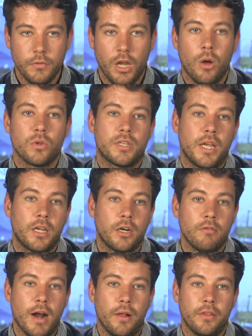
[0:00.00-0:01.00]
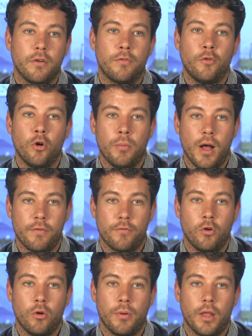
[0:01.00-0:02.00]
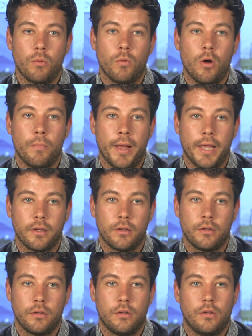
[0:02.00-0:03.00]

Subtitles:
I was taken around in a 4x4 by the World Bank,